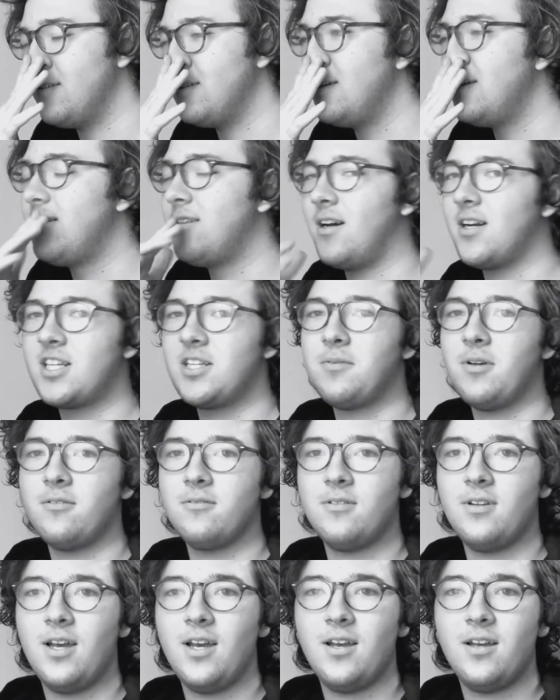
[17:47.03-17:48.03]
talks about
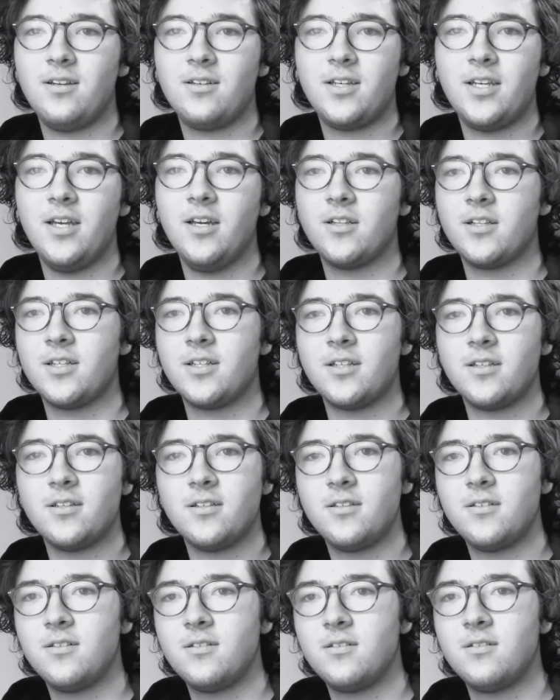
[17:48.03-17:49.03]
killing,
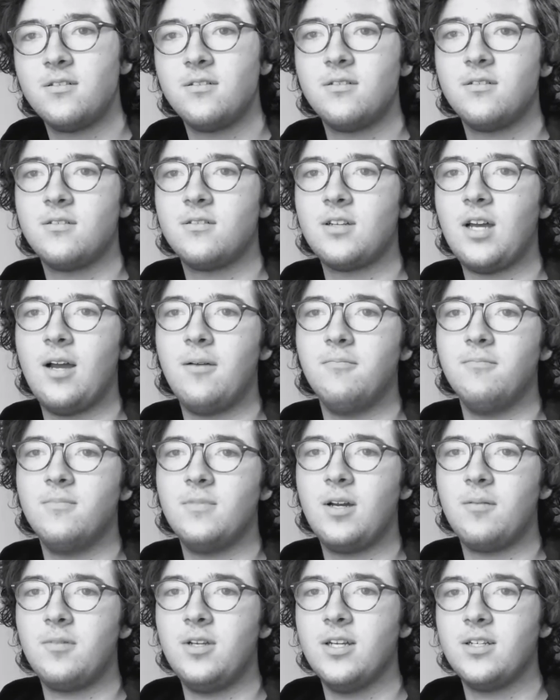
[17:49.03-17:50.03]

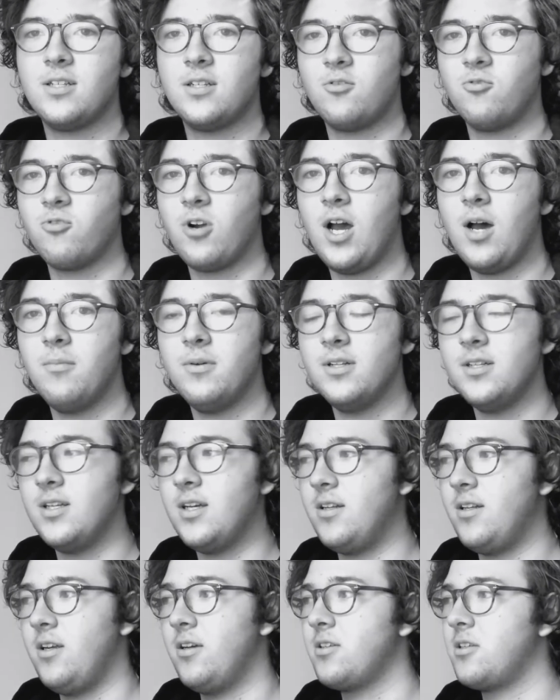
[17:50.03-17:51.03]
I'm guessing Robin,
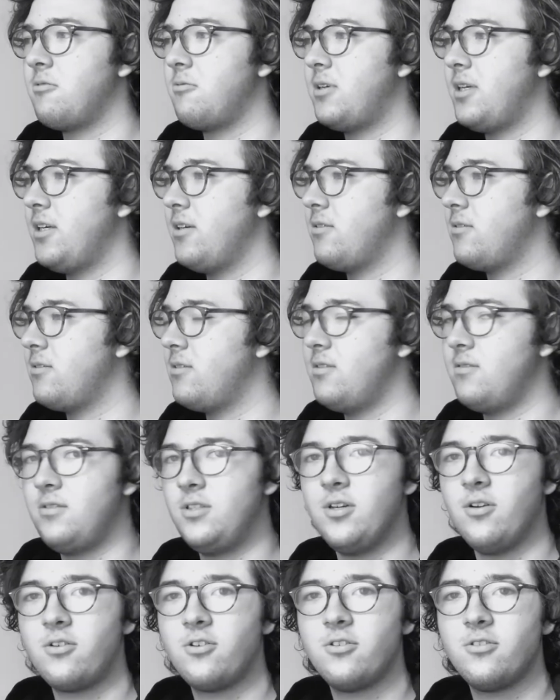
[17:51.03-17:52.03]
and he also
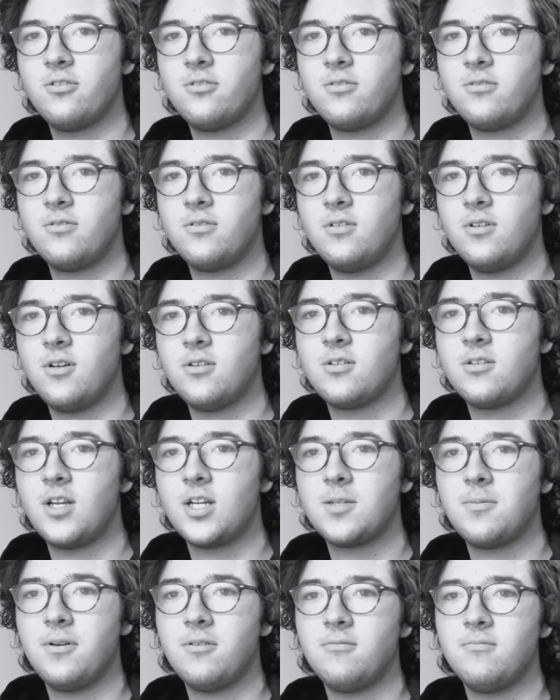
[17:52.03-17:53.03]
Joker also talks
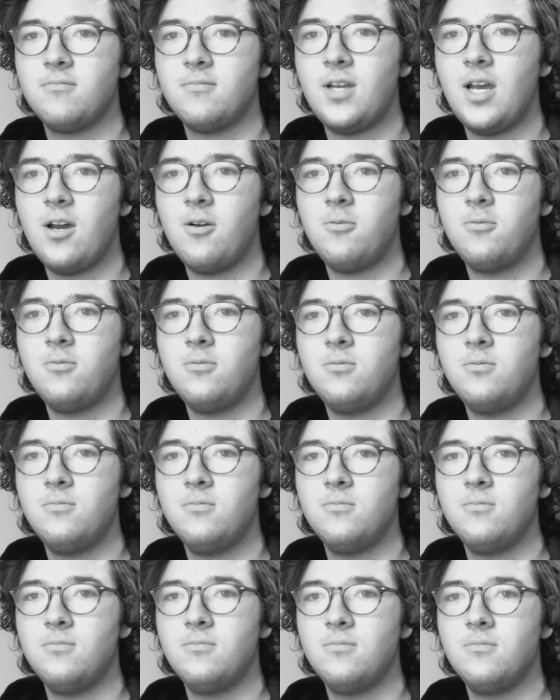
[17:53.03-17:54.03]
about how he
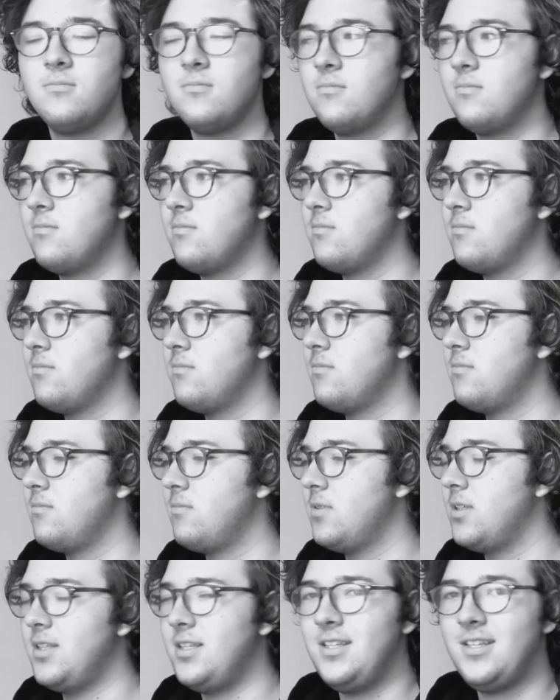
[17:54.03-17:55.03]

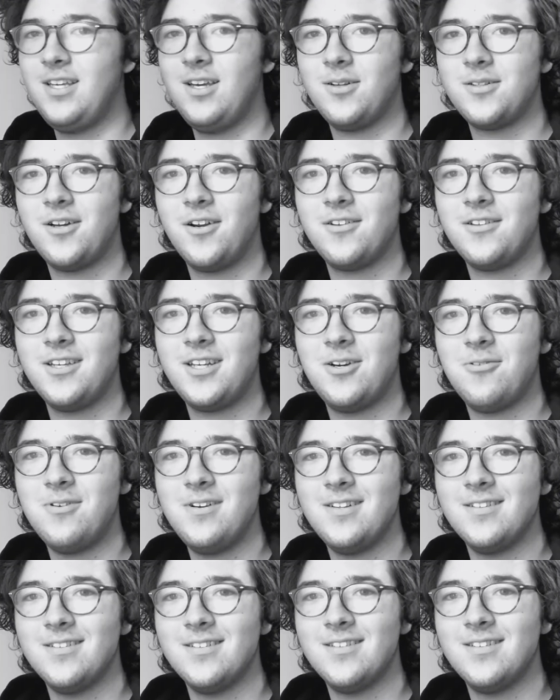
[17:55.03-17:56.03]
killed Harley
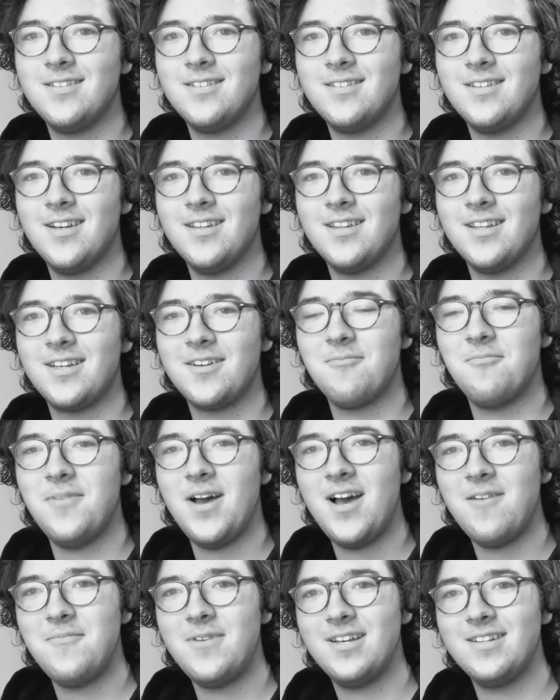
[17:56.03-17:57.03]
Quinn, and like
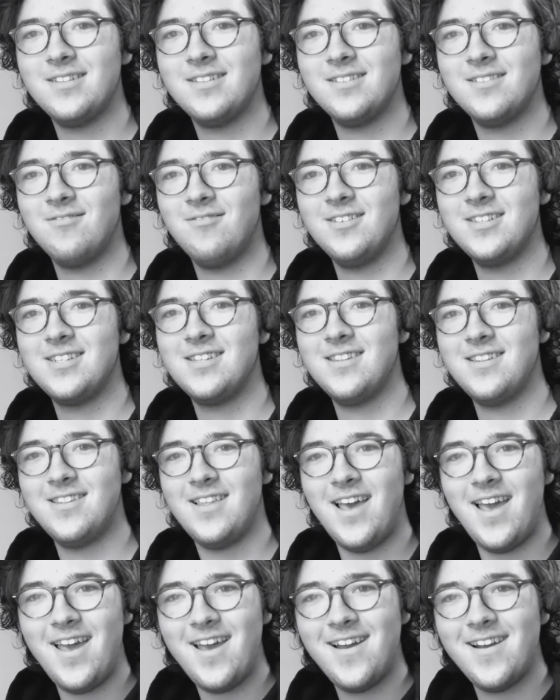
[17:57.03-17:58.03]
Batman was
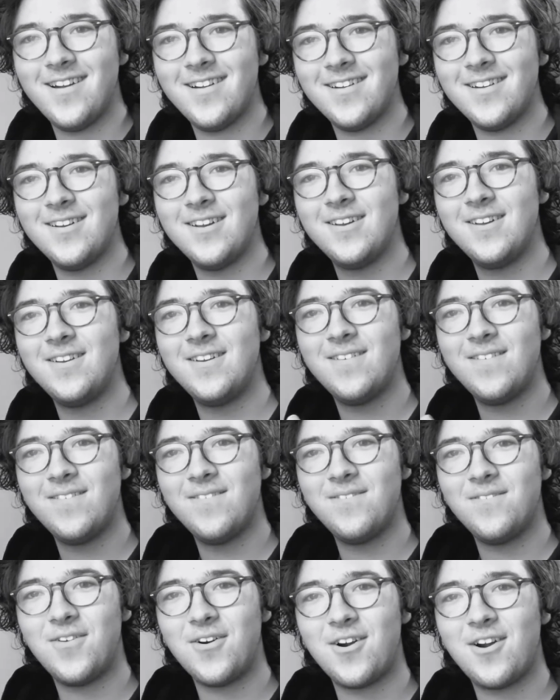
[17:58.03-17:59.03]
there
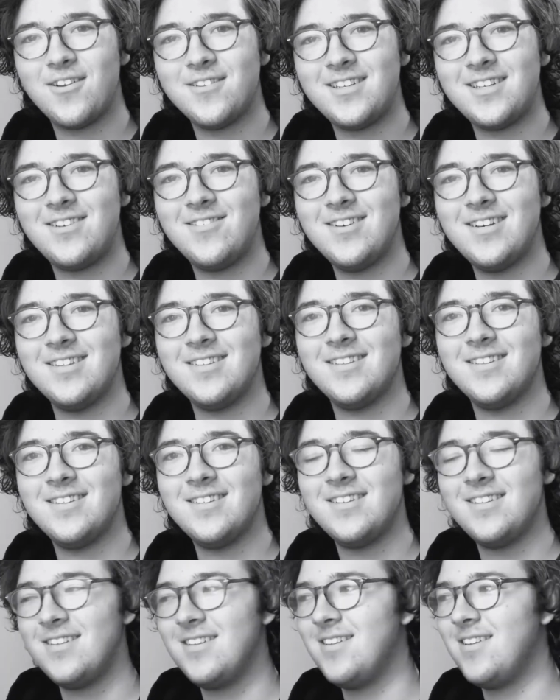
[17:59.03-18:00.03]
for Harley Quinn.
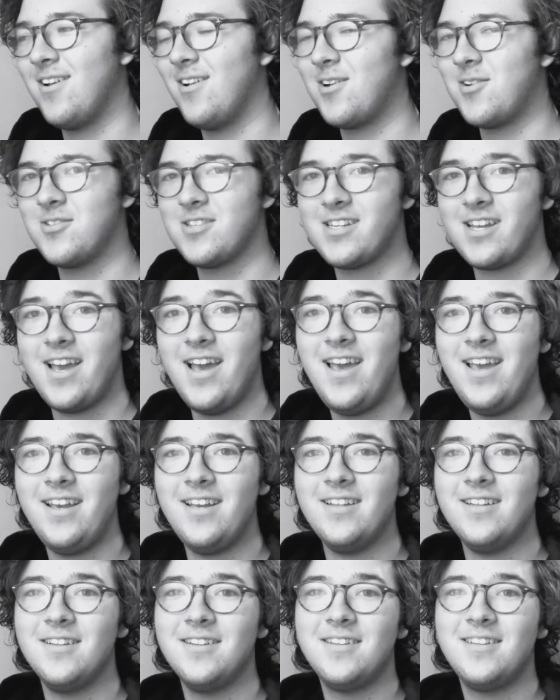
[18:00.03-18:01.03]
Harley Quinn's like, hey,
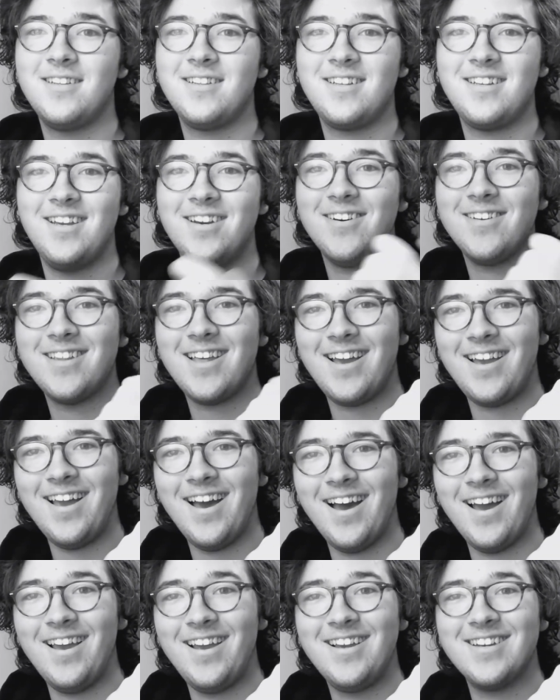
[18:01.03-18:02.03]
kill that
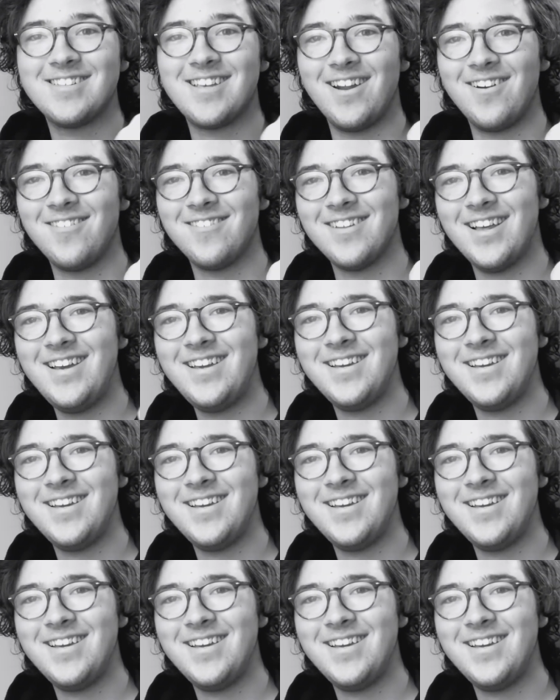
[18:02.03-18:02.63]
guy, because I don't like